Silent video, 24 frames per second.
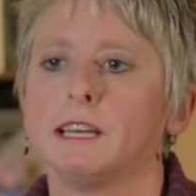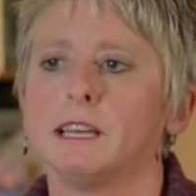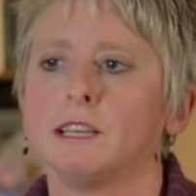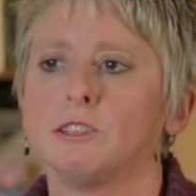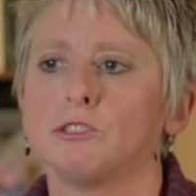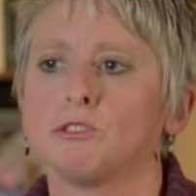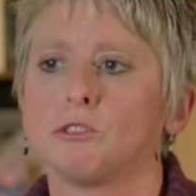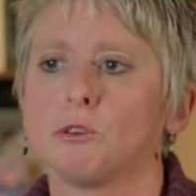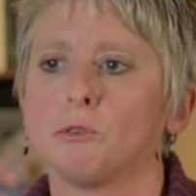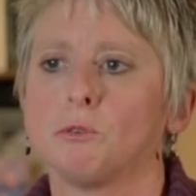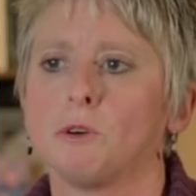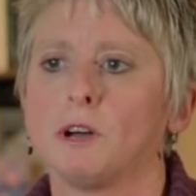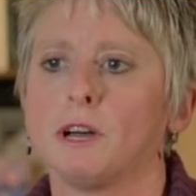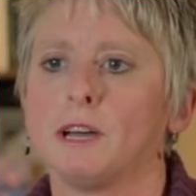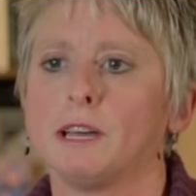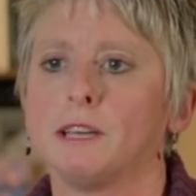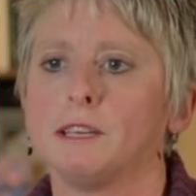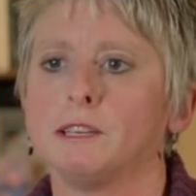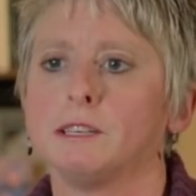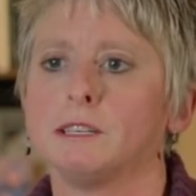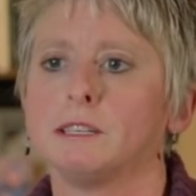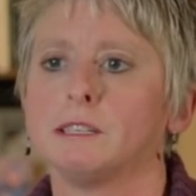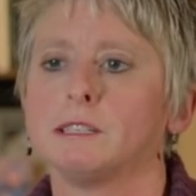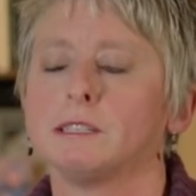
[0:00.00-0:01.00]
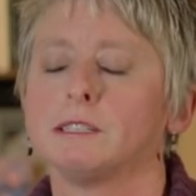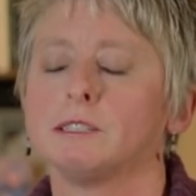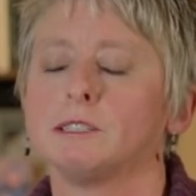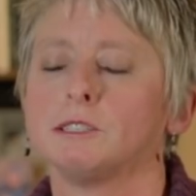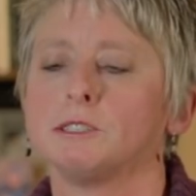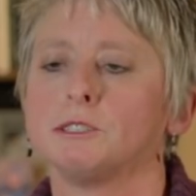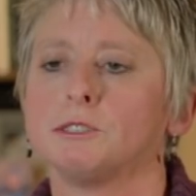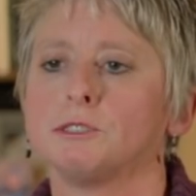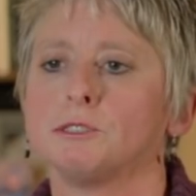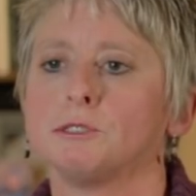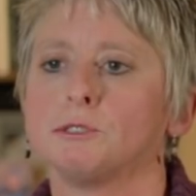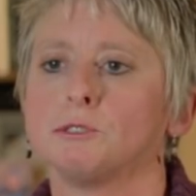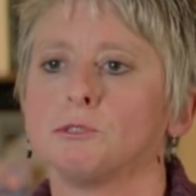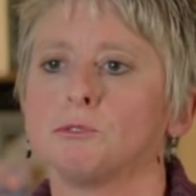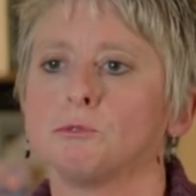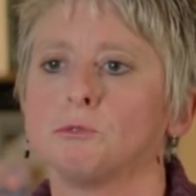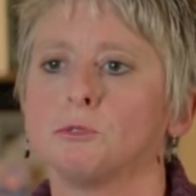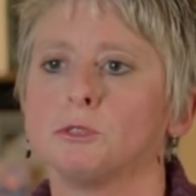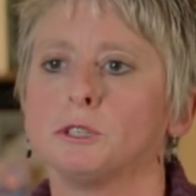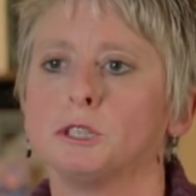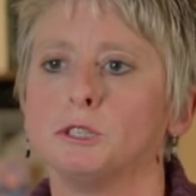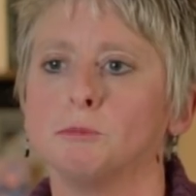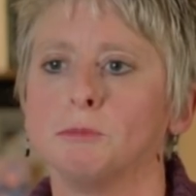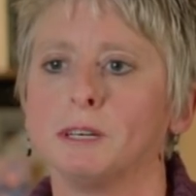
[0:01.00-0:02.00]
And so I
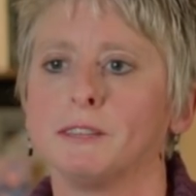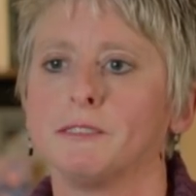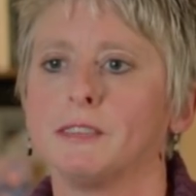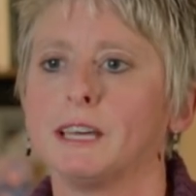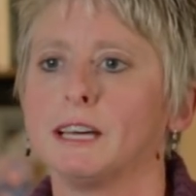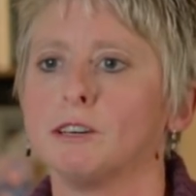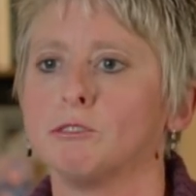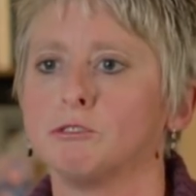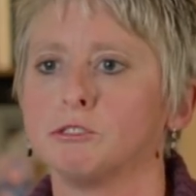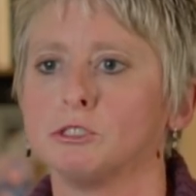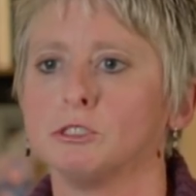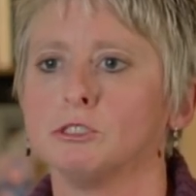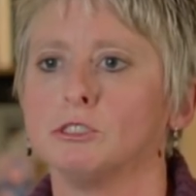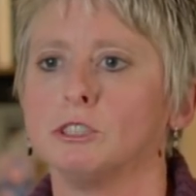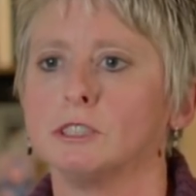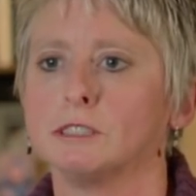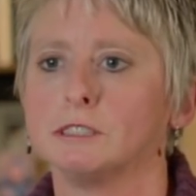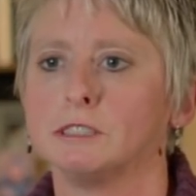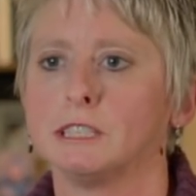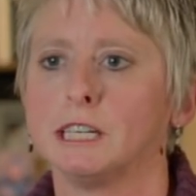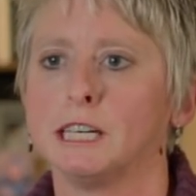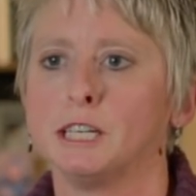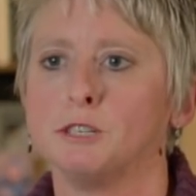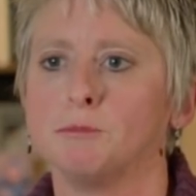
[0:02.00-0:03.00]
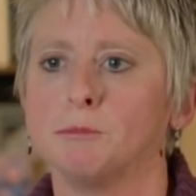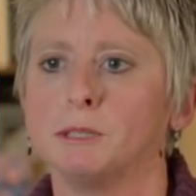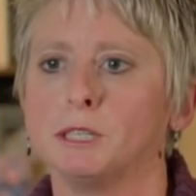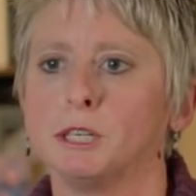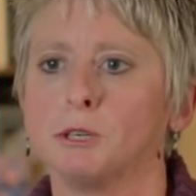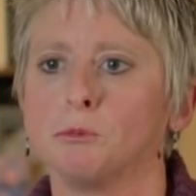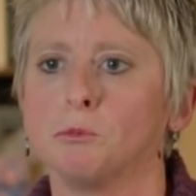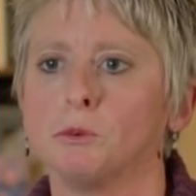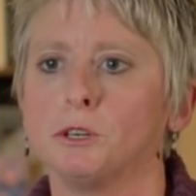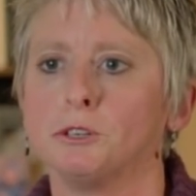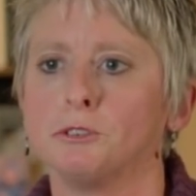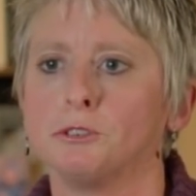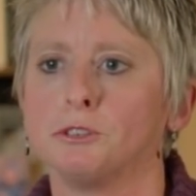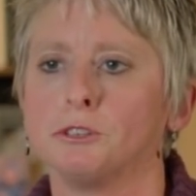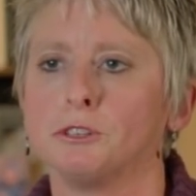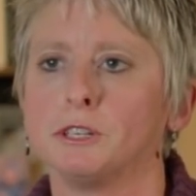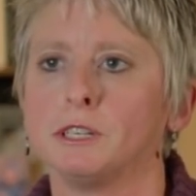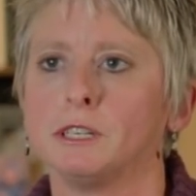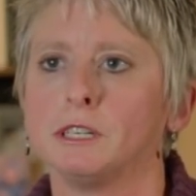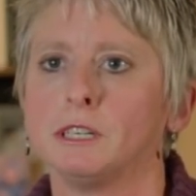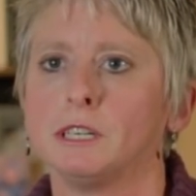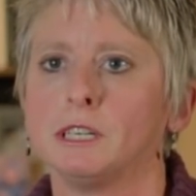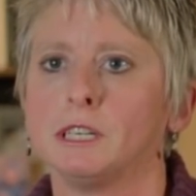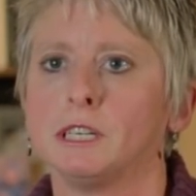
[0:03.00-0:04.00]
worried about that for a long time, and I
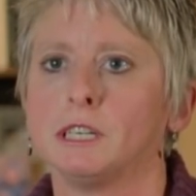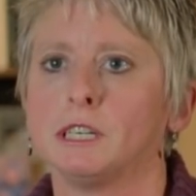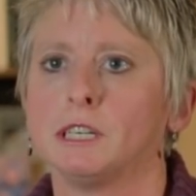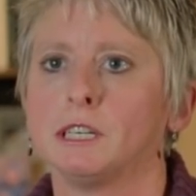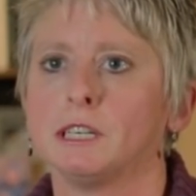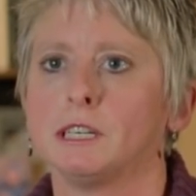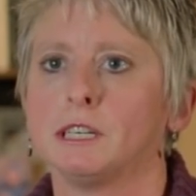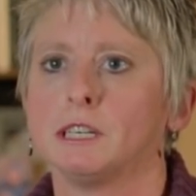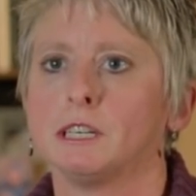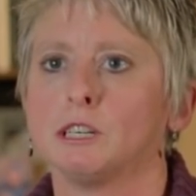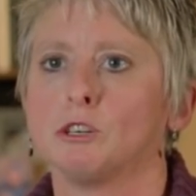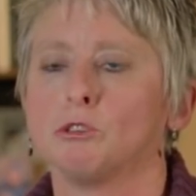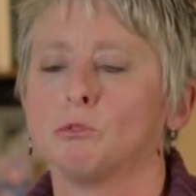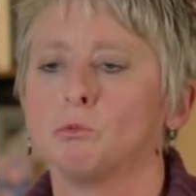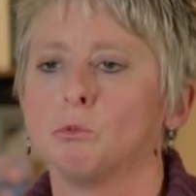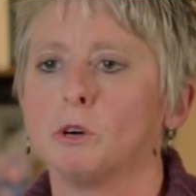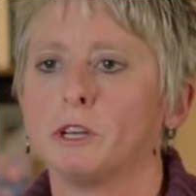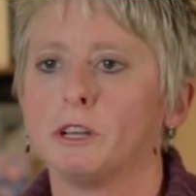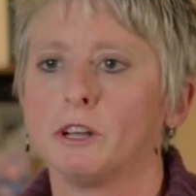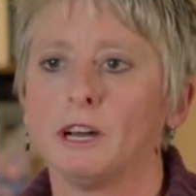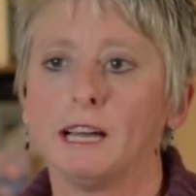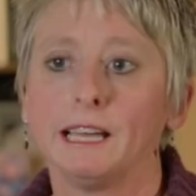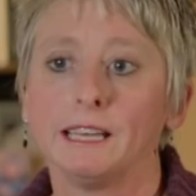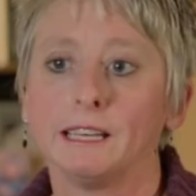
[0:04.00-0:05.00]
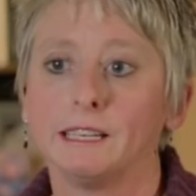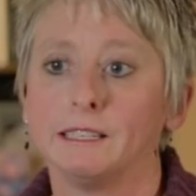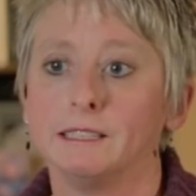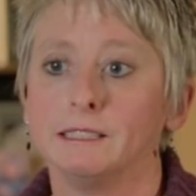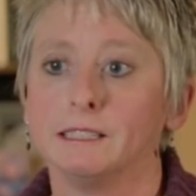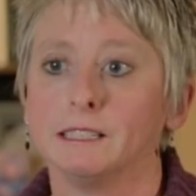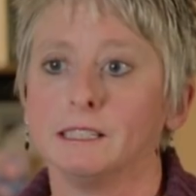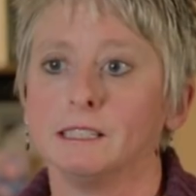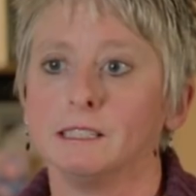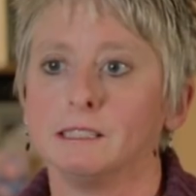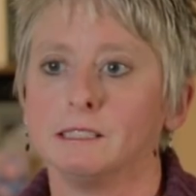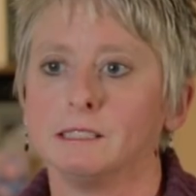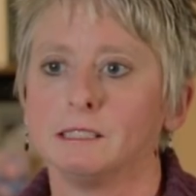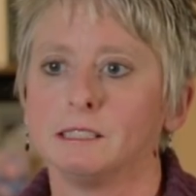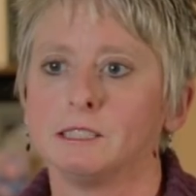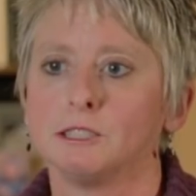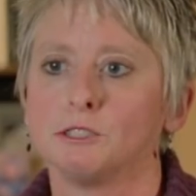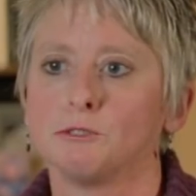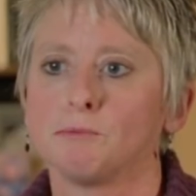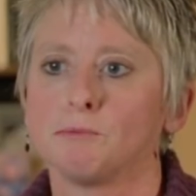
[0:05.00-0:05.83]
wondered what I had done.